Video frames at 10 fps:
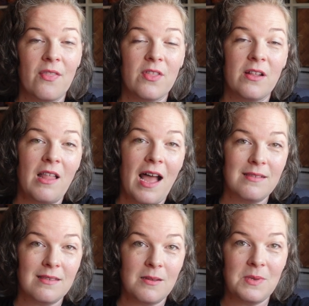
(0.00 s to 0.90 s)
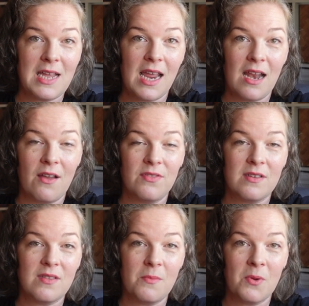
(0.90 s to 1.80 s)
the last update of
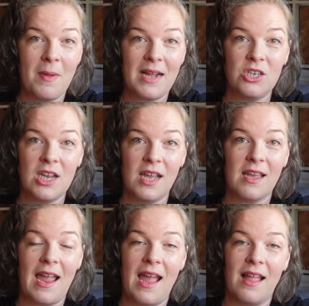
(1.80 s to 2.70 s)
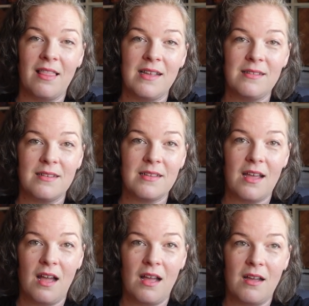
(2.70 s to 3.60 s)
the Summer Magic and late
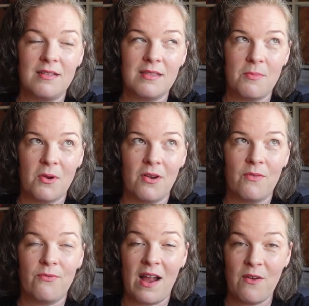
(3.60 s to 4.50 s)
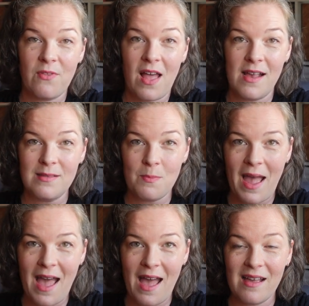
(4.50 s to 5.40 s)
Summer Fireflies
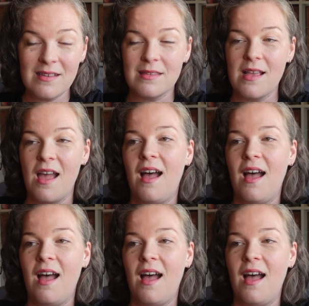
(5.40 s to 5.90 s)
bags.